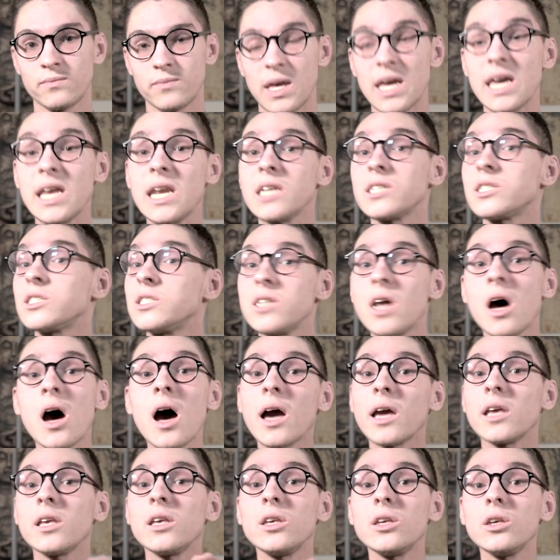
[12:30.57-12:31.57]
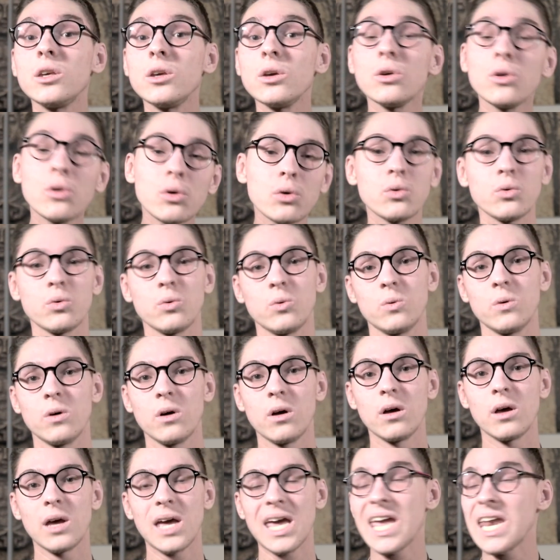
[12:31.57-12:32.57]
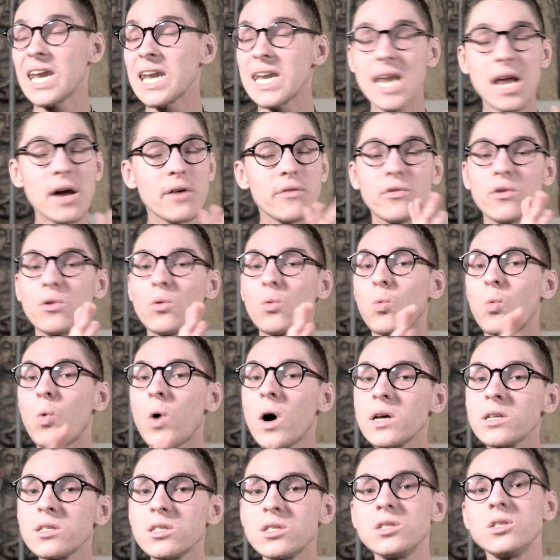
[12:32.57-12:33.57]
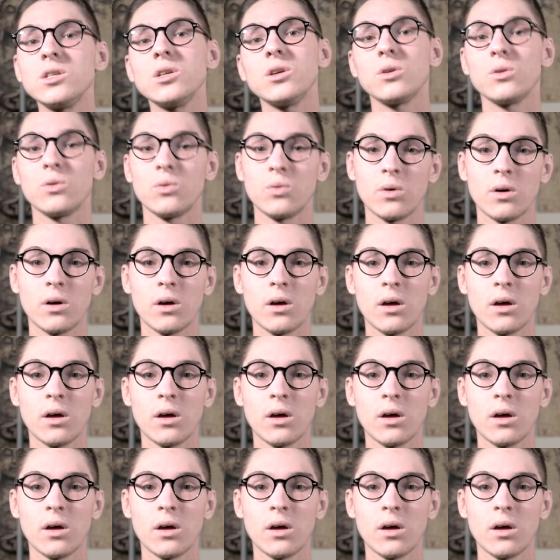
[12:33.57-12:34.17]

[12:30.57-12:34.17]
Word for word: It is not you. It never was you.